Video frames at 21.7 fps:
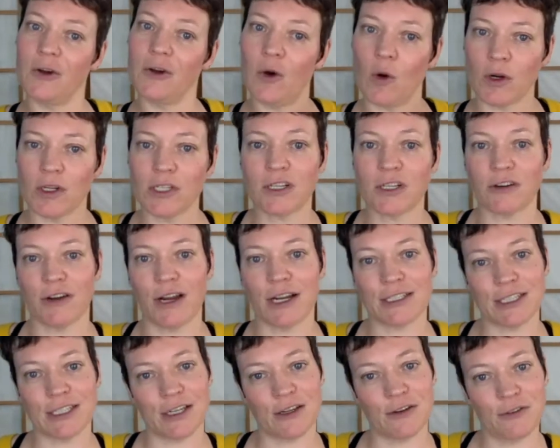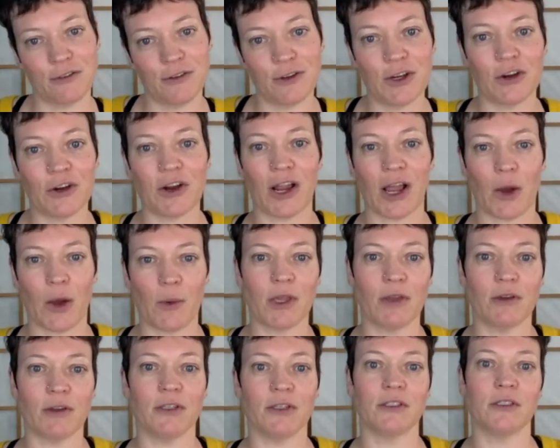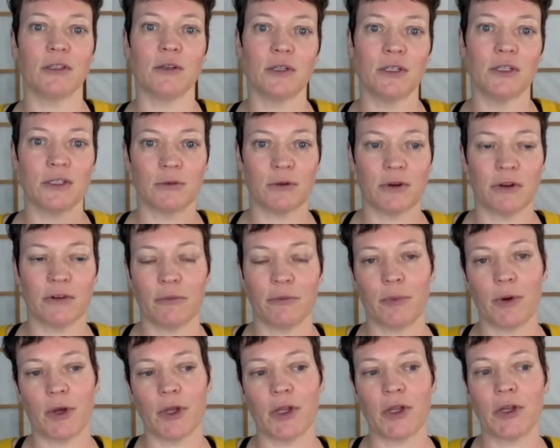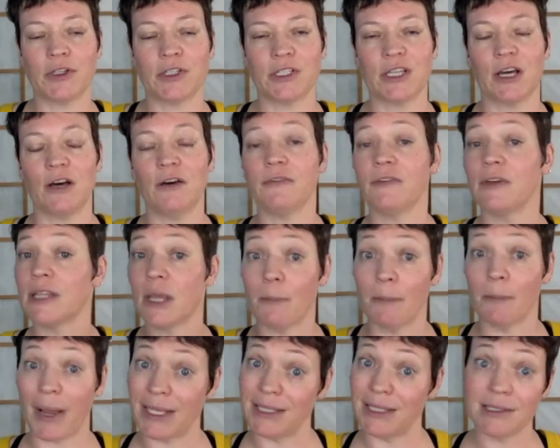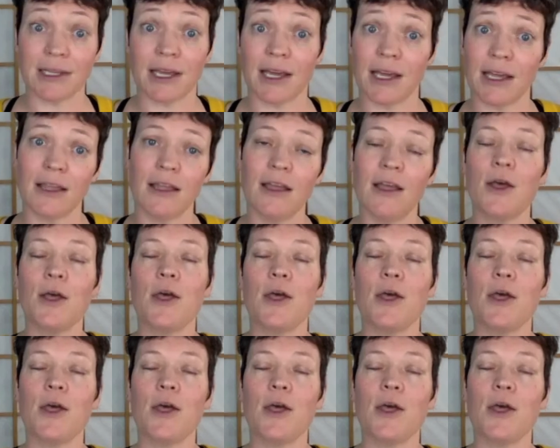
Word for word: course correcting and figuring out what you can do to sort of put yourself in the mindset